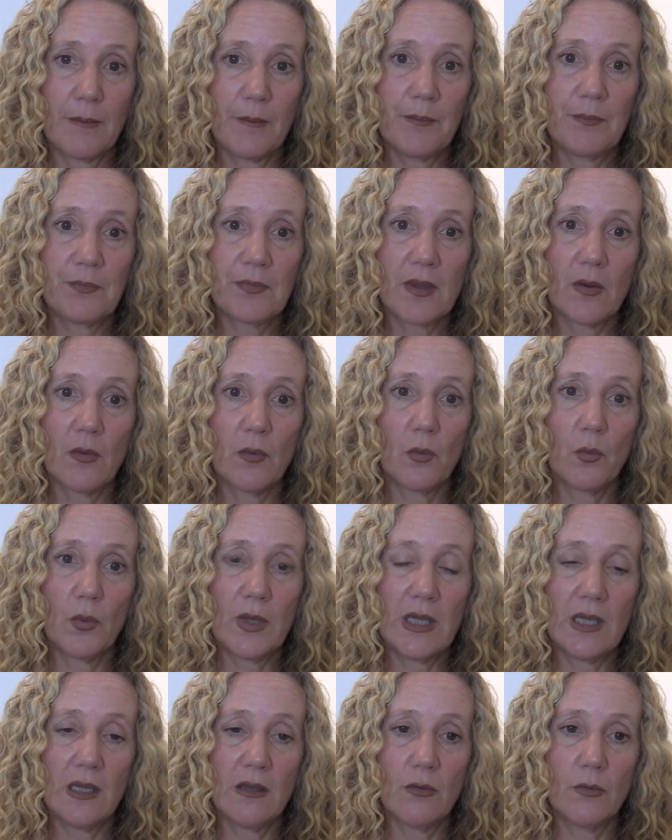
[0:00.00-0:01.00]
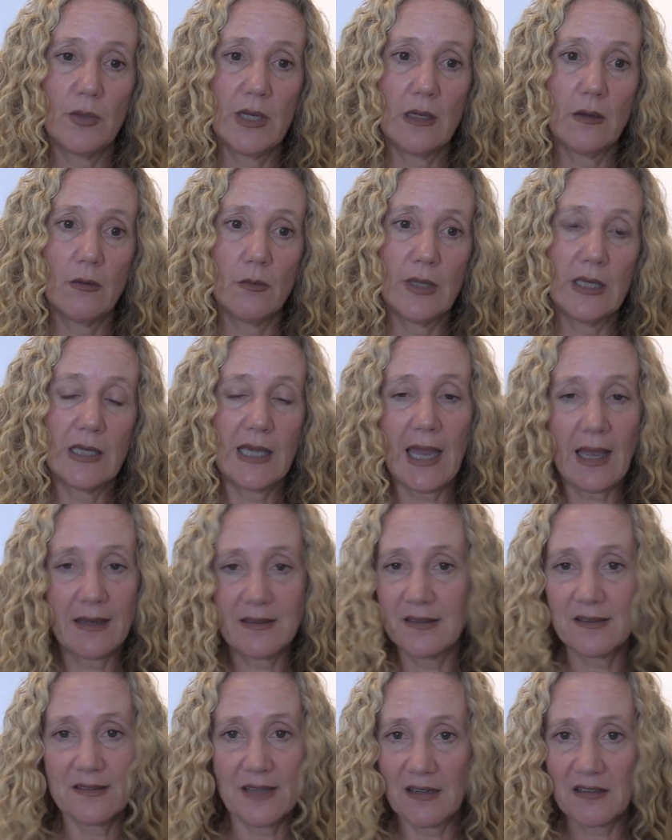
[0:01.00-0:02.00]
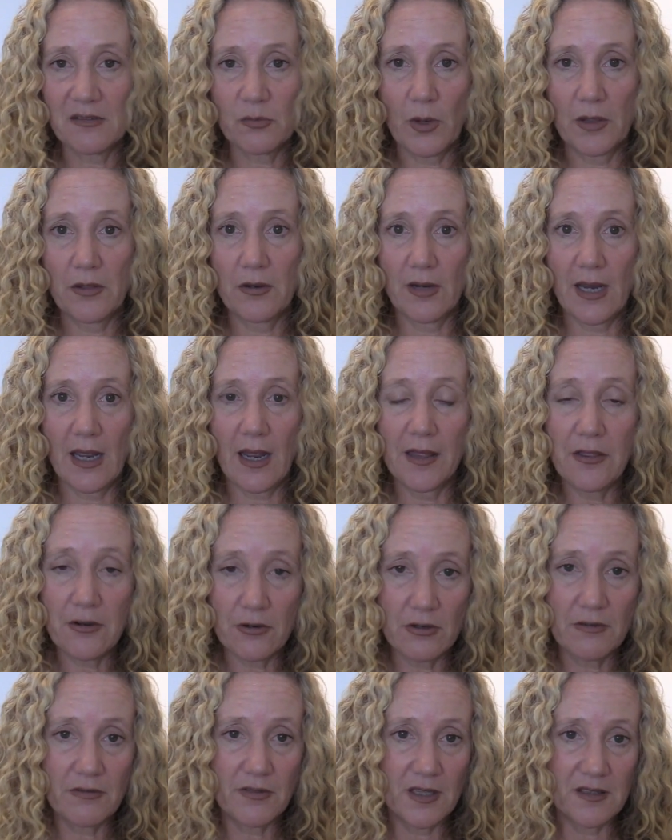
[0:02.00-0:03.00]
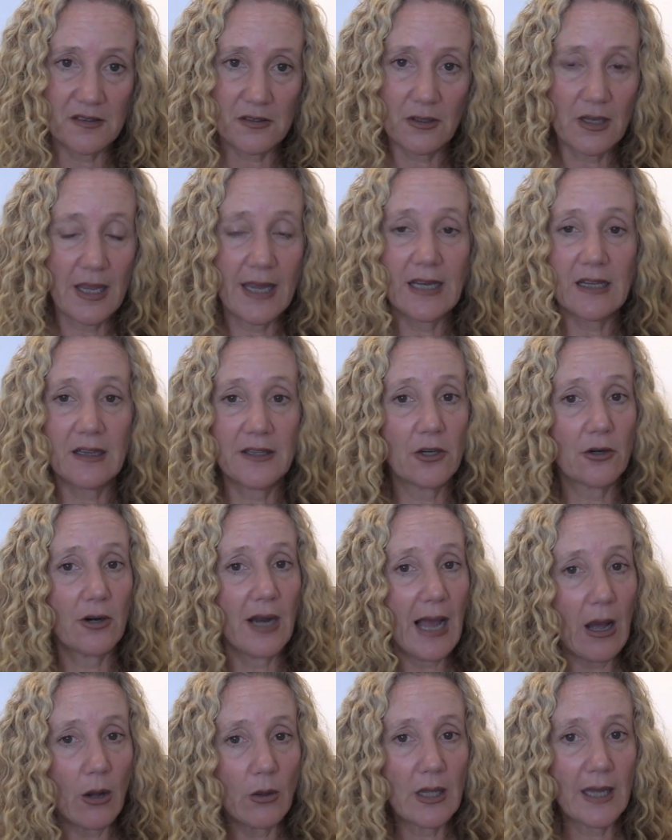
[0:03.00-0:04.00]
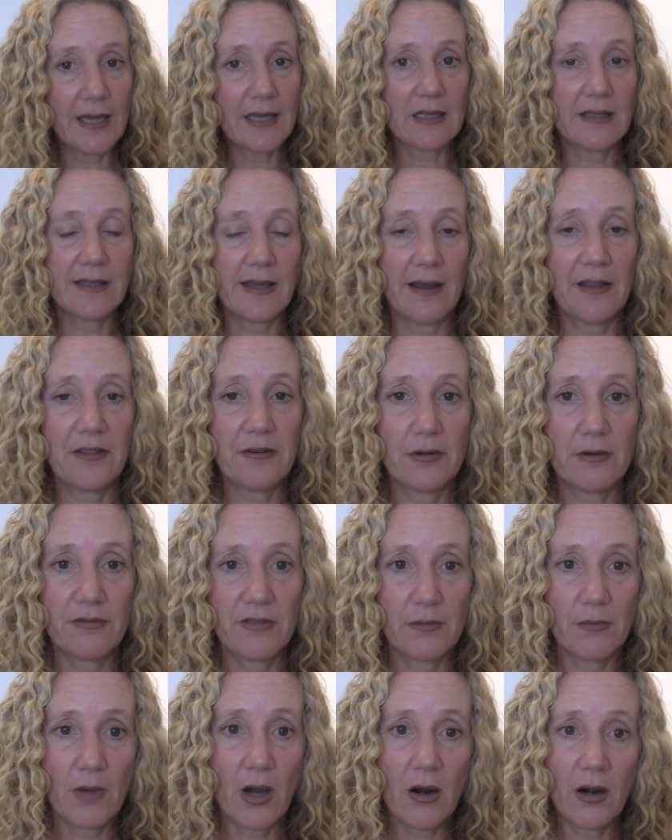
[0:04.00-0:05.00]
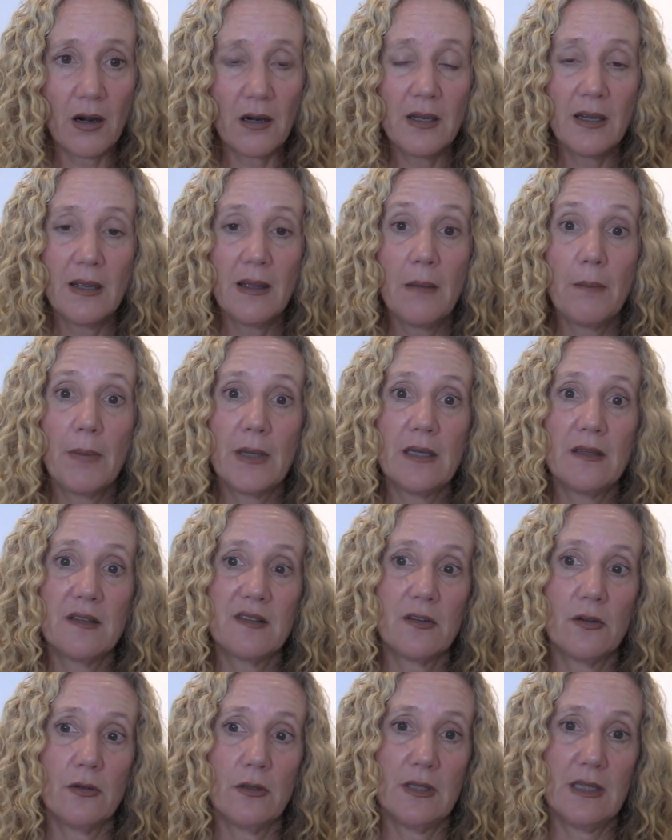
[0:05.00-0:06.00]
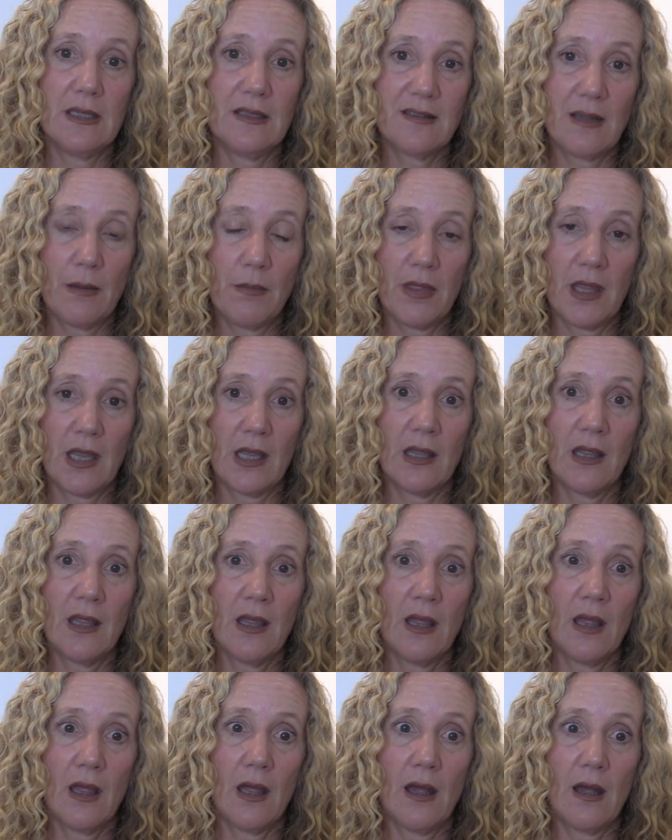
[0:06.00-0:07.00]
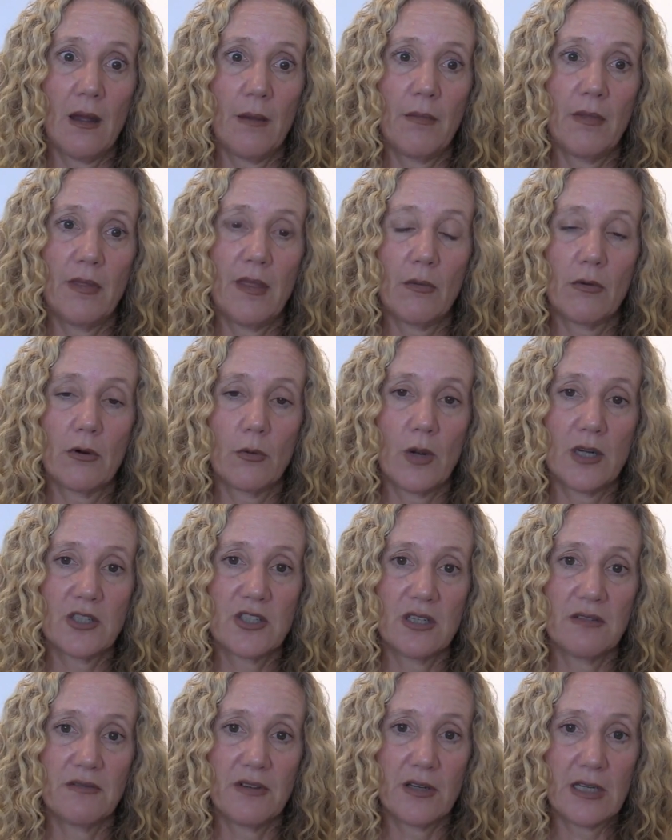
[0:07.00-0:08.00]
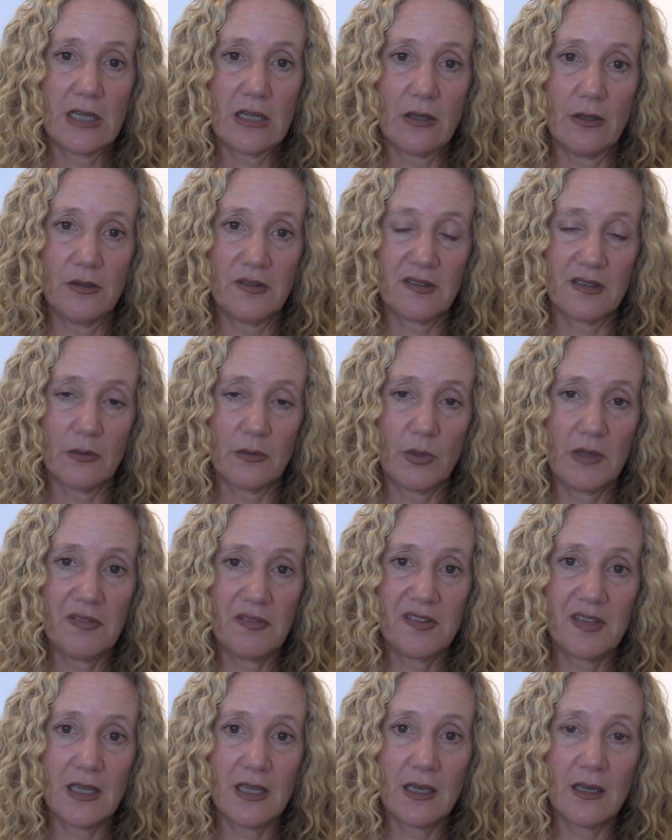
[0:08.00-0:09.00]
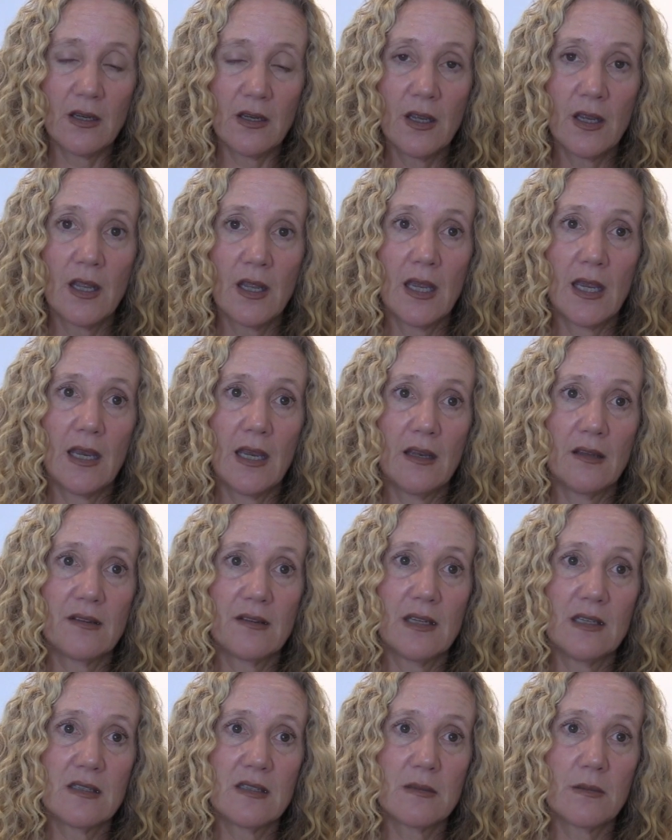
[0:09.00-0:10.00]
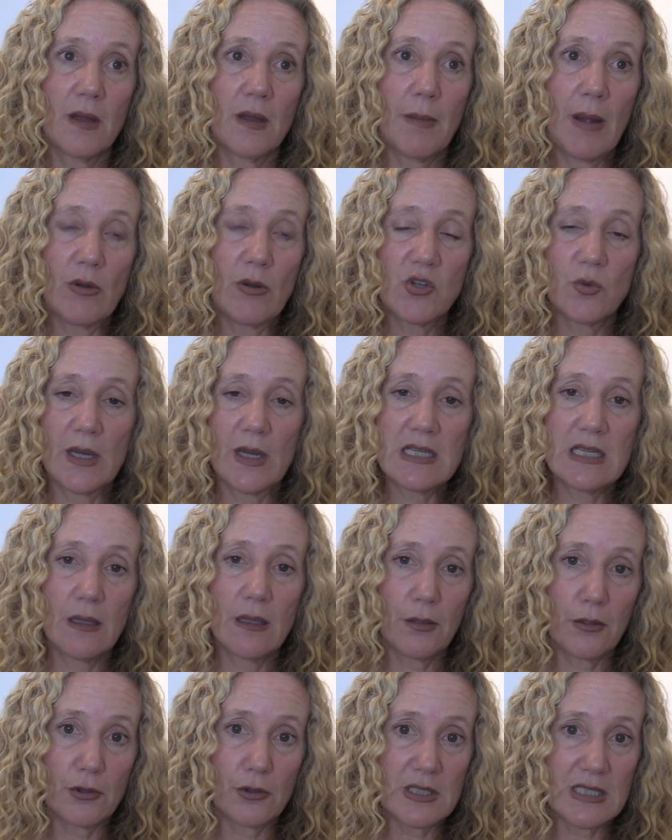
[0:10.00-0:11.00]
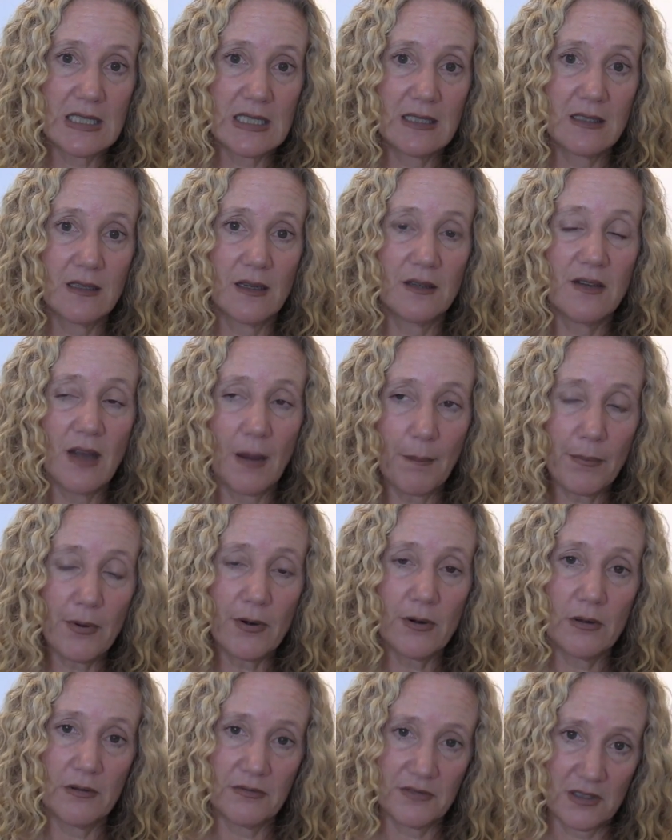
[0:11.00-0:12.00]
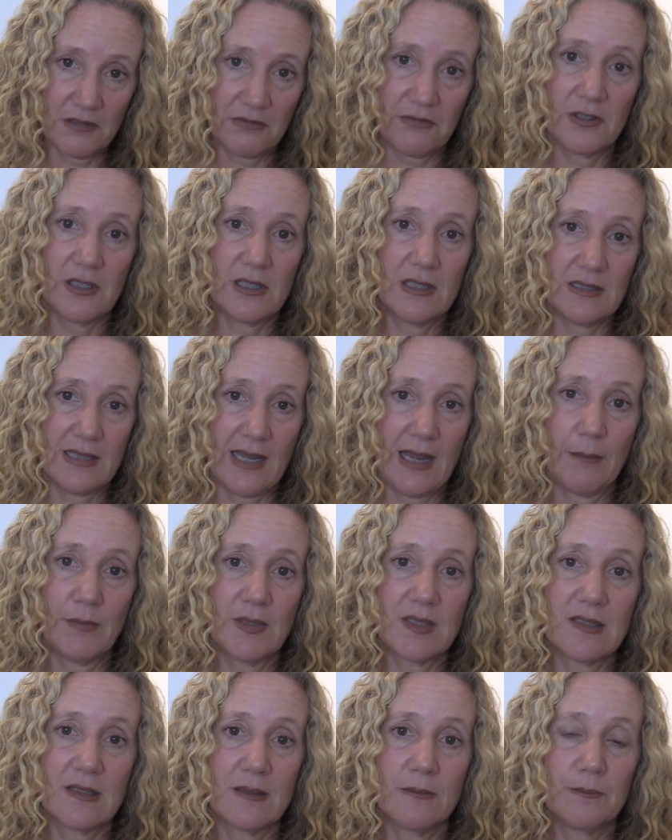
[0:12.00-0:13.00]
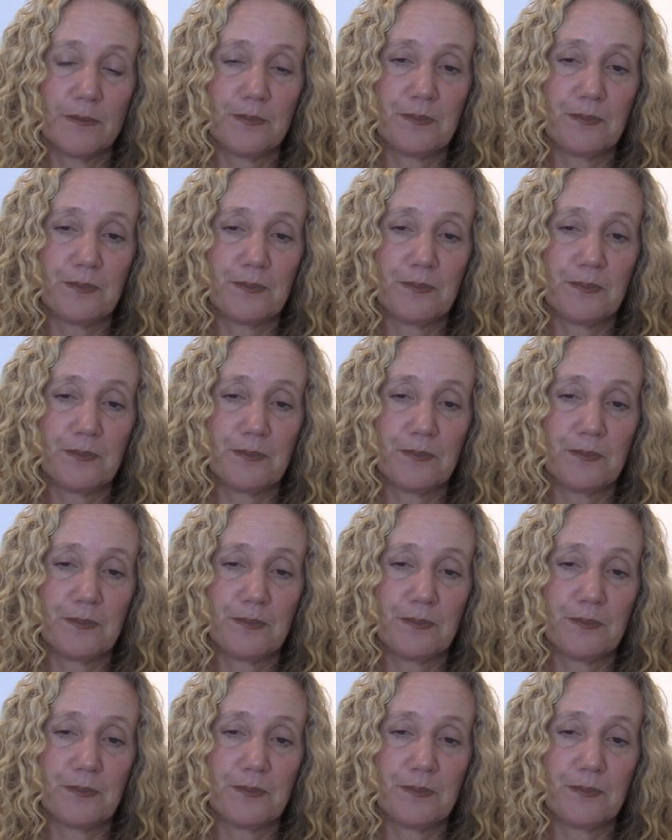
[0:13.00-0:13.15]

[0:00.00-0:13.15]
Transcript: We can't assess whether either of these are likely or how likely either of them are, but it's certainly something that we're watching very closely. We've seen it since about 2013, a number of different attempts